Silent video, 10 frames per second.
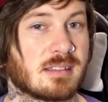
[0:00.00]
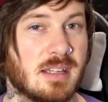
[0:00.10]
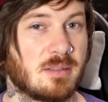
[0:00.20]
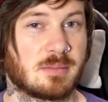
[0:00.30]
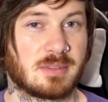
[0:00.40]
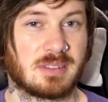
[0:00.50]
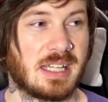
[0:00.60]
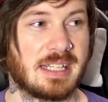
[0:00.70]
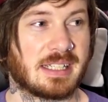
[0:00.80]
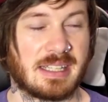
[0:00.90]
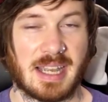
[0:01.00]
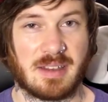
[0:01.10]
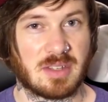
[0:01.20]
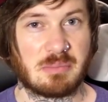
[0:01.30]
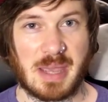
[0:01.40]
They don't like
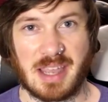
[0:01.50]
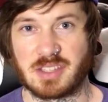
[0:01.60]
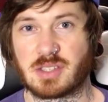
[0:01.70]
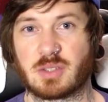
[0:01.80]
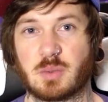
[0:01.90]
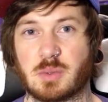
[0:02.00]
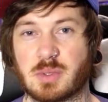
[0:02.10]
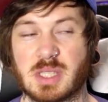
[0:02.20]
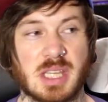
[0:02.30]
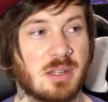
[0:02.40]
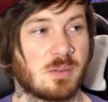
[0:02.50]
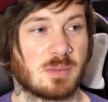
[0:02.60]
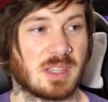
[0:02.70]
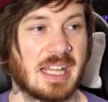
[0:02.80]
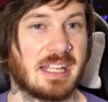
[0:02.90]
having bad schools. They don't
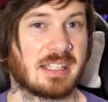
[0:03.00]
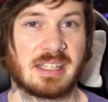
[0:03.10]
like